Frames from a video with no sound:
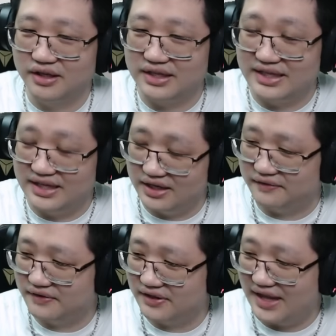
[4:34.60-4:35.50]

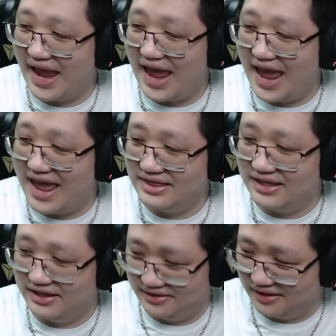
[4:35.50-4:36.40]
gift
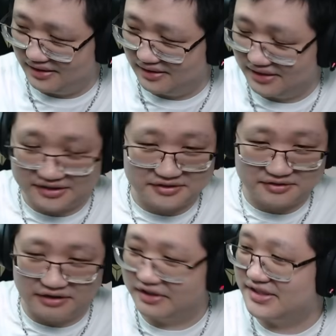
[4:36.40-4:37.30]
anything, not just
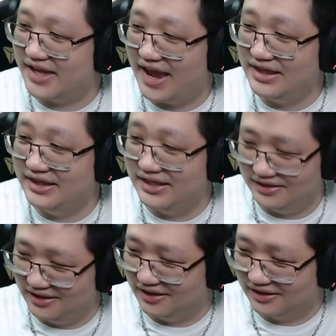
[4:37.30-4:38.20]
crown crates,
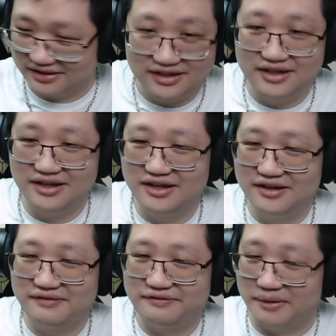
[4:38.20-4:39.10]
anything
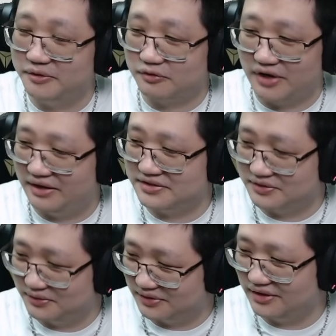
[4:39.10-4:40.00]
from the crown
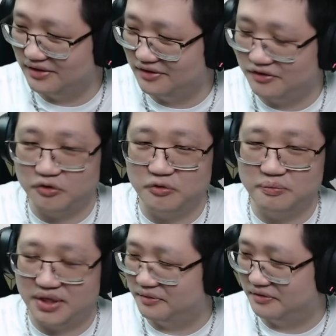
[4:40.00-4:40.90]
store to
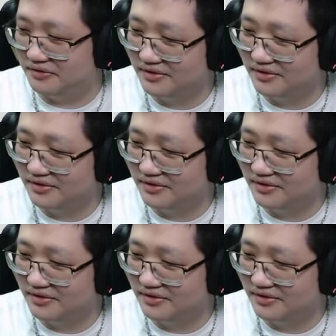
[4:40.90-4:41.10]
people.